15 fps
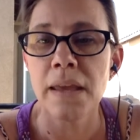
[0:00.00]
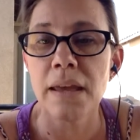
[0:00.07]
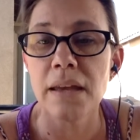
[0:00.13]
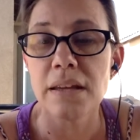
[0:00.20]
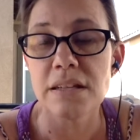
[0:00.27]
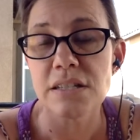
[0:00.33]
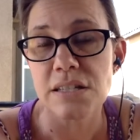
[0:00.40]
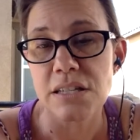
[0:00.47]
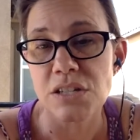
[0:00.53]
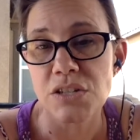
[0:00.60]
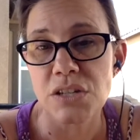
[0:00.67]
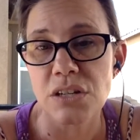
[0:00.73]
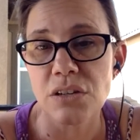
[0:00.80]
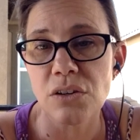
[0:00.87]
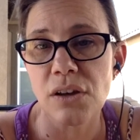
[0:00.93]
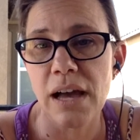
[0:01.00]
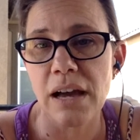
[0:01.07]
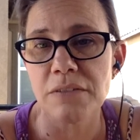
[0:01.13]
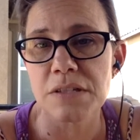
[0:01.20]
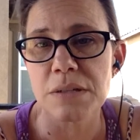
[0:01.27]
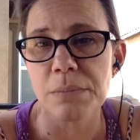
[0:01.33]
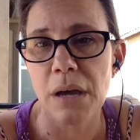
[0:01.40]
In addition, you'll
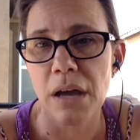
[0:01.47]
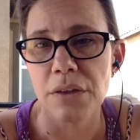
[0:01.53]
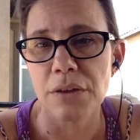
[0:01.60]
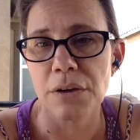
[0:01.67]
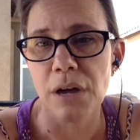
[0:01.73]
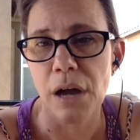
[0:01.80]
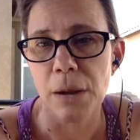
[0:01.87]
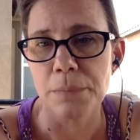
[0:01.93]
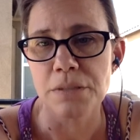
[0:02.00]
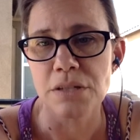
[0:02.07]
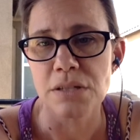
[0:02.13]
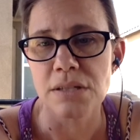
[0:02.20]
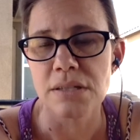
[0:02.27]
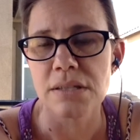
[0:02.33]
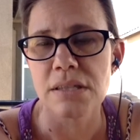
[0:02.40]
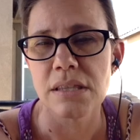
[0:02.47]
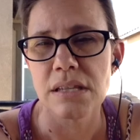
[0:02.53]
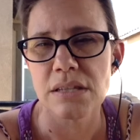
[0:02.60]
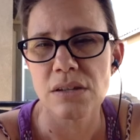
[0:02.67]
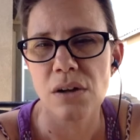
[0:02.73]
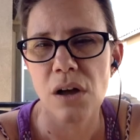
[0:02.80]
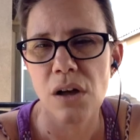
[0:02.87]
have some other options, and
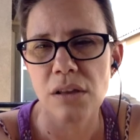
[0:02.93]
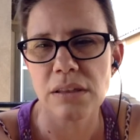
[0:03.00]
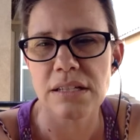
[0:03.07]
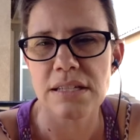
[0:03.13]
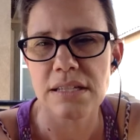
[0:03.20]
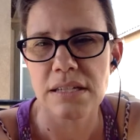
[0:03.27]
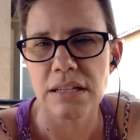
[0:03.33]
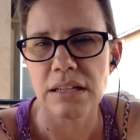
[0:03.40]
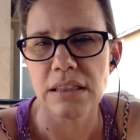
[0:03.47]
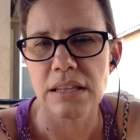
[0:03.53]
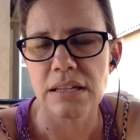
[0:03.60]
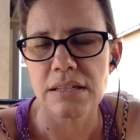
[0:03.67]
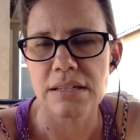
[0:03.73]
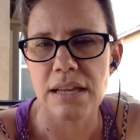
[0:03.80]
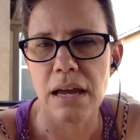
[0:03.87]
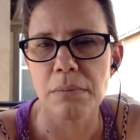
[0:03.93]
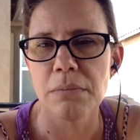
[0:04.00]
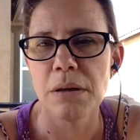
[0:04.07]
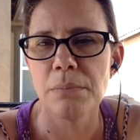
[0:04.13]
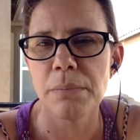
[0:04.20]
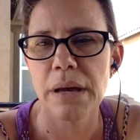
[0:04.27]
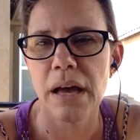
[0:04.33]
these are all listed in the
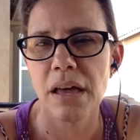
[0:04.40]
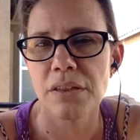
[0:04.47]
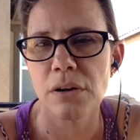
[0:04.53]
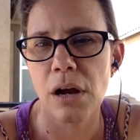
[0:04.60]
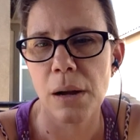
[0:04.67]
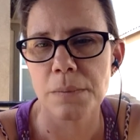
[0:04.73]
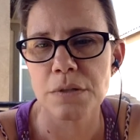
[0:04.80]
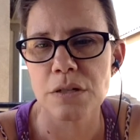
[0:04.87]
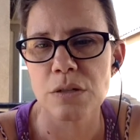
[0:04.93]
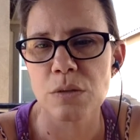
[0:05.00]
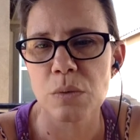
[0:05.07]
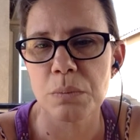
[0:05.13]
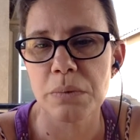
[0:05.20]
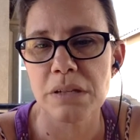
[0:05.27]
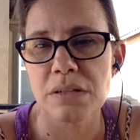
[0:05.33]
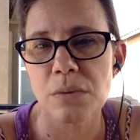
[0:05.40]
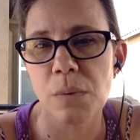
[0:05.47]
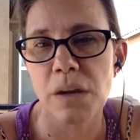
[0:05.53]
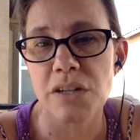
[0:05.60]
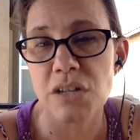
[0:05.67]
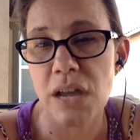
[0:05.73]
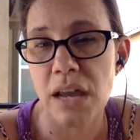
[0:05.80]
assignment, but other options would be to
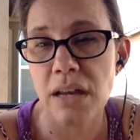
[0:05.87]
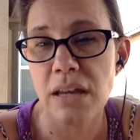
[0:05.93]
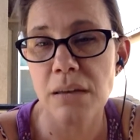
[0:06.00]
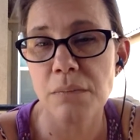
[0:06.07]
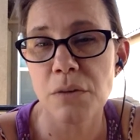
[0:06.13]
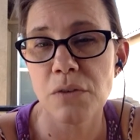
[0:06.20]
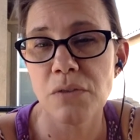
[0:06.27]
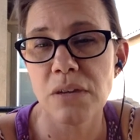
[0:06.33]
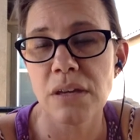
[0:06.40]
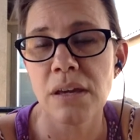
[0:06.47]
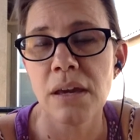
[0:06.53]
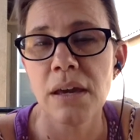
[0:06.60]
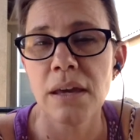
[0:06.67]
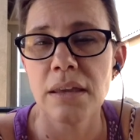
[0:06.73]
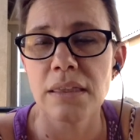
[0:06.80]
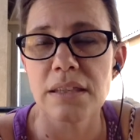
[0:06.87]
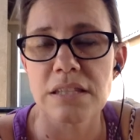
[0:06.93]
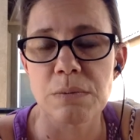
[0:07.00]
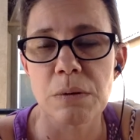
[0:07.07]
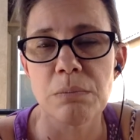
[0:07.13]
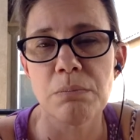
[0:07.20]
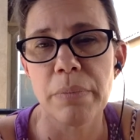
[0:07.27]
watch any movie
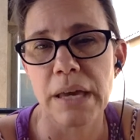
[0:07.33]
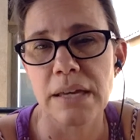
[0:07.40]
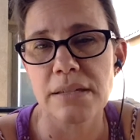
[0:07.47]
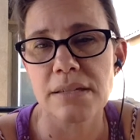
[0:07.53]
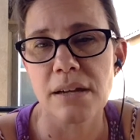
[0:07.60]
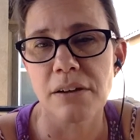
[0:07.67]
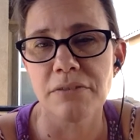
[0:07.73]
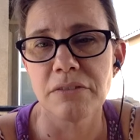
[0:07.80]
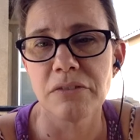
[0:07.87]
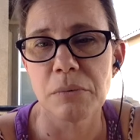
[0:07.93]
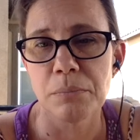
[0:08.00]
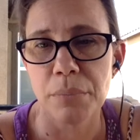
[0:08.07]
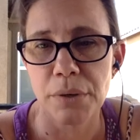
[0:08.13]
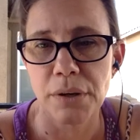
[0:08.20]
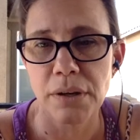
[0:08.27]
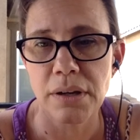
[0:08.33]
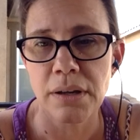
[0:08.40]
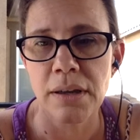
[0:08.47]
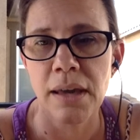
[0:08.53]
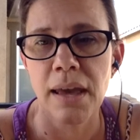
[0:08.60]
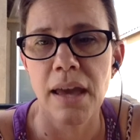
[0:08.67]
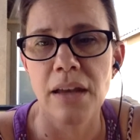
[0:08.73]
that's been based off of a book,
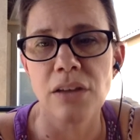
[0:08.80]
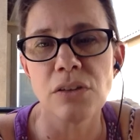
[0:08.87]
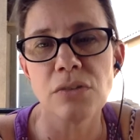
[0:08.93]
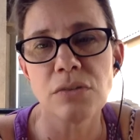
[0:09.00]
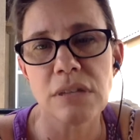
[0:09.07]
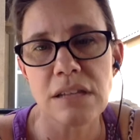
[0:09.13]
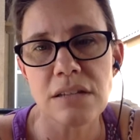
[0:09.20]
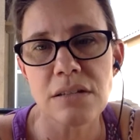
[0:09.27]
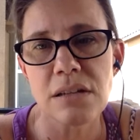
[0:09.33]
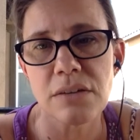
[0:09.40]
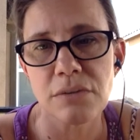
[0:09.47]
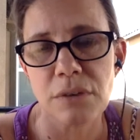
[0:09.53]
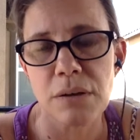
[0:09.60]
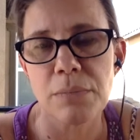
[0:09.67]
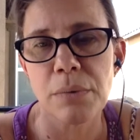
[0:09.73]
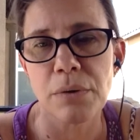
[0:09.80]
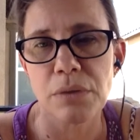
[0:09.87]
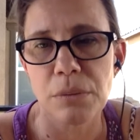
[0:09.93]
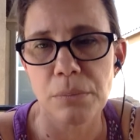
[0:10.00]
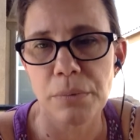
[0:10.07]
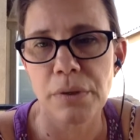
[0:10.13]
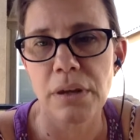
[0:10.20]
and you need to have read
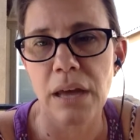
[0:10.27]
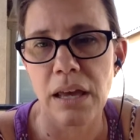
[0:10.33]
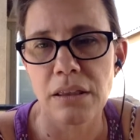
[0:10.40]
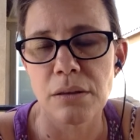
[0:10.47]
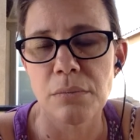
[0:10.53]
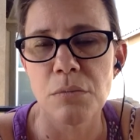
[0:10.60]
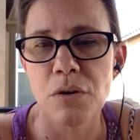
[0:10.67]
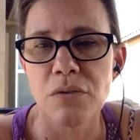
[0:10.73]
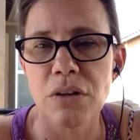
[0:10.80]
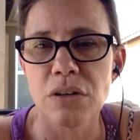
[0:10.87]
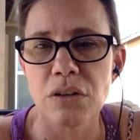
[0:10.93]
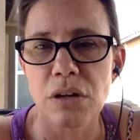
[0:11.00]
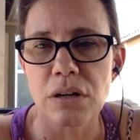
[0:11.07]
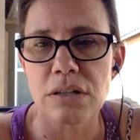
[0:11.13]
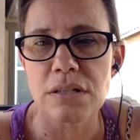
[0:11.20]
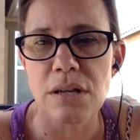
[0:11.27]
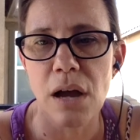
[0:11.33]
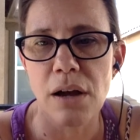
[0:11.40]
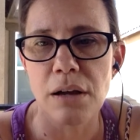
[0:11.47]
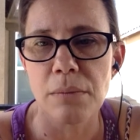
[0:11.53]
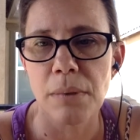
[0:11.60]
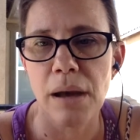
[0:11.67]
both the book and the movie, and you're going to
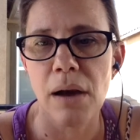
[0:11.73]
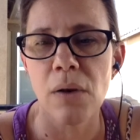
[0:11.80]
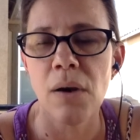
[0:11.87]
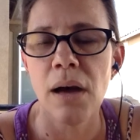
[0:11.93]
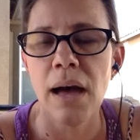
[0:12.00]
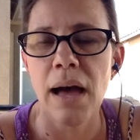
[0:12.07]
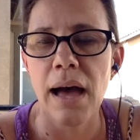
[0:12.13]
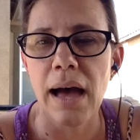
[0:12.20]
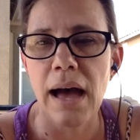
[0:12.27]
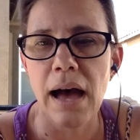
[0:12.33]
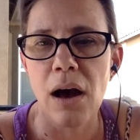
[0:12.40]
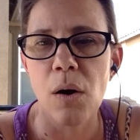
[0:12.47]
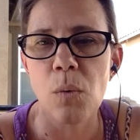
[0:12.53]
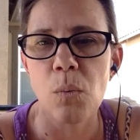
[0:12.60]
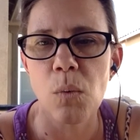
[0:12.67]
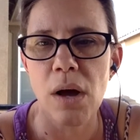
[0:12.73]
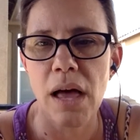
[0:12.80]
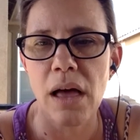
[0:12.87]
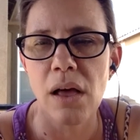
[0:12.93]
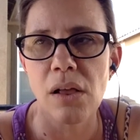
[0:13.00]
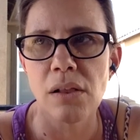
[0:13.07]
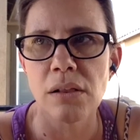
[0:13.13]
talk about how
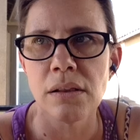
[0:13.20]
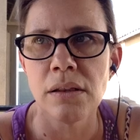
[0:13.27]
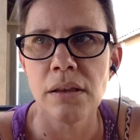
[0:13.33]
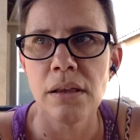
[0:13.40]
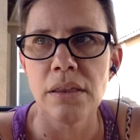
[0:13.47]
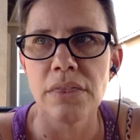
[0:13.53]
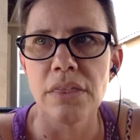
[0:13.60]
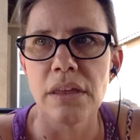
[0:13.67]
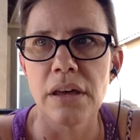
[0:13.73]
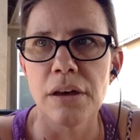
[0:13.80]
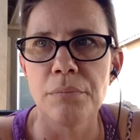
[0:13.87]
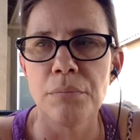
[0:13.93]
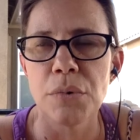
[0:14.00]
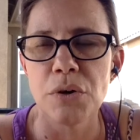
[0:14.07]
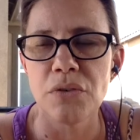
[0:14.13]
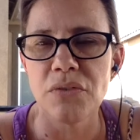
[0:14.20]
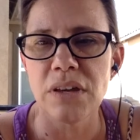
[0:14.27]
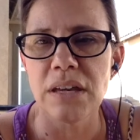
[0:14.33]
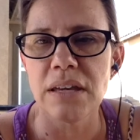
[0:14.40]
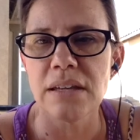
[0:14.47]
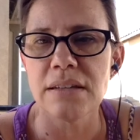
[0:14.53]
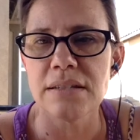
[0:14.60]
well the
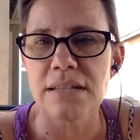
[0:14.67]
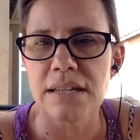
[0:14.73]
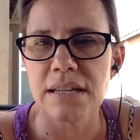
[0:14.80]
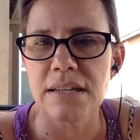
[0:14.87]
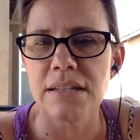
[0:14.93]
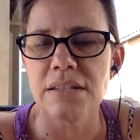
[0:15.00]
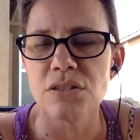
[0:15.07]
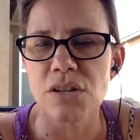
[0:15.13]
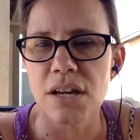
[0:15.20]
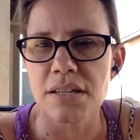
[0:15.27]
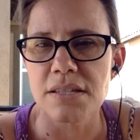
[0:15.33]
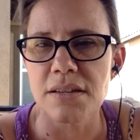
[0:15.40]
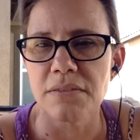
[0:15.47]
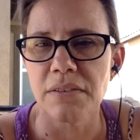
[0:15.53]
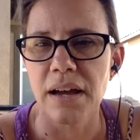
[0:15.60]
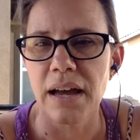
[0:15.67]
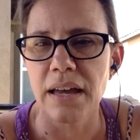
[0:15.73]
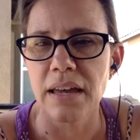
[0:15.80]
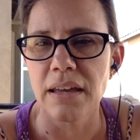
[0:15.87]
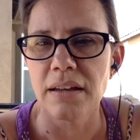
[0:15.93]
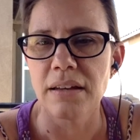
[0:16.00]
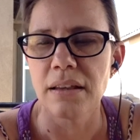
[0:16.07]
movie did in
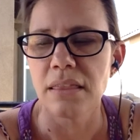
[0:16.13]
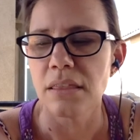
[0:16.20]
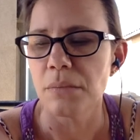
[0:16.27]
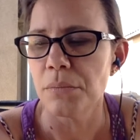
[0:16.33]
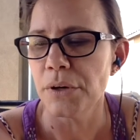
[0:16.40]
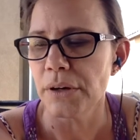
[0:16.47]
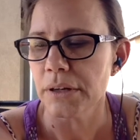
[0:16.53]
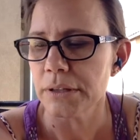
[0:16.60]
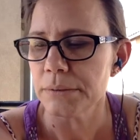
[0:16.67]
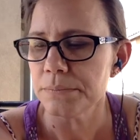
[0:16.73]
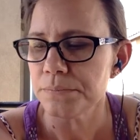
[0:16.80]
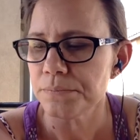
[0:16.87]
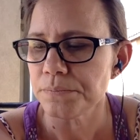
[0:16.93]
justifying the book.